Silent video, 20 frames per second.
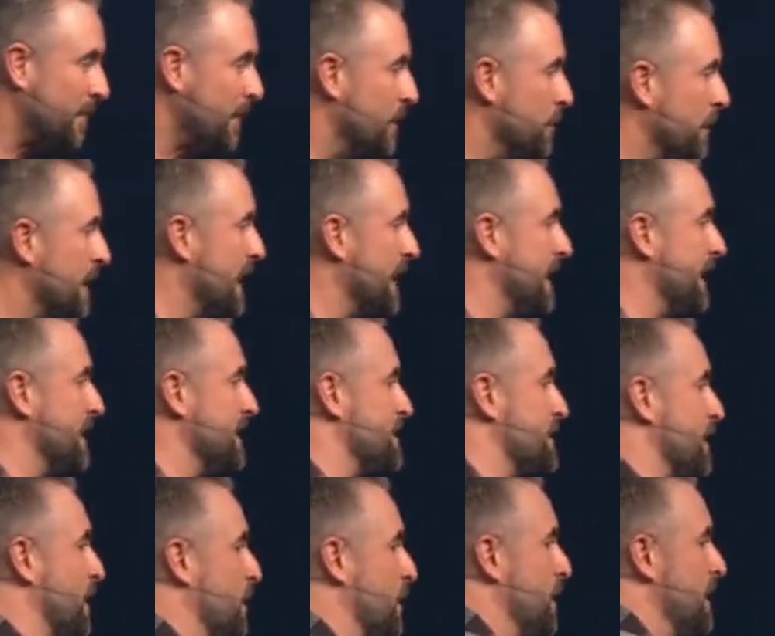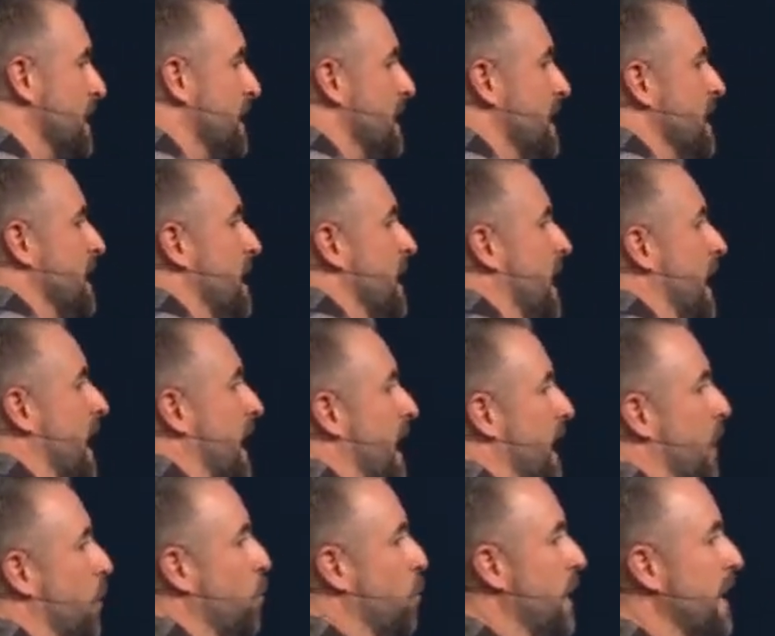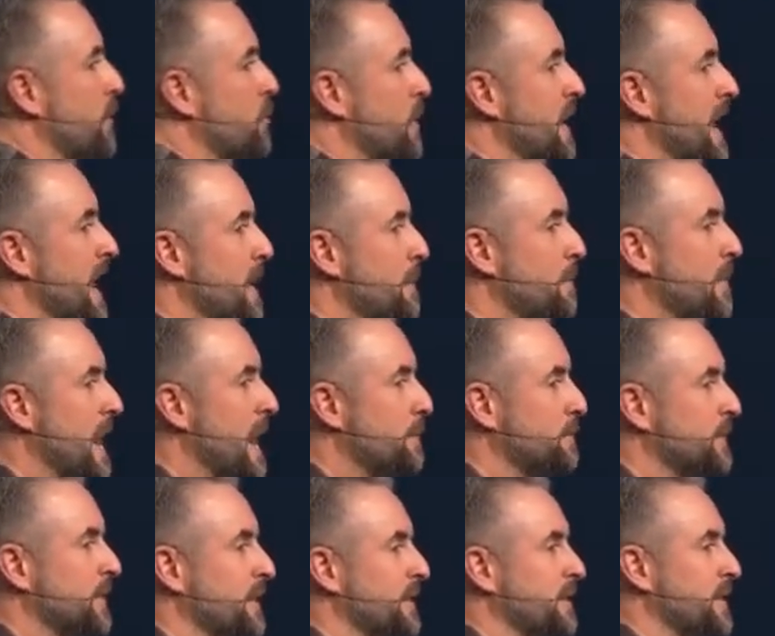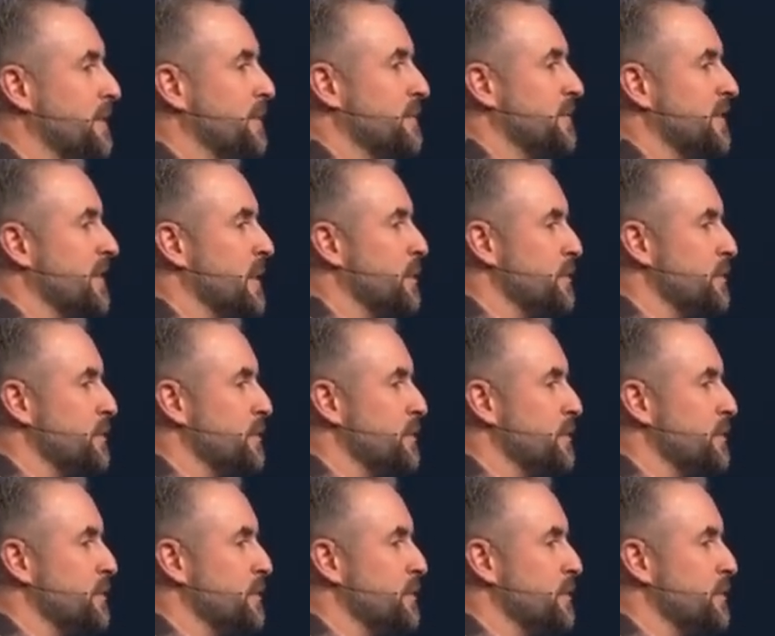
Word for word: Okay, and so when we had baptisms,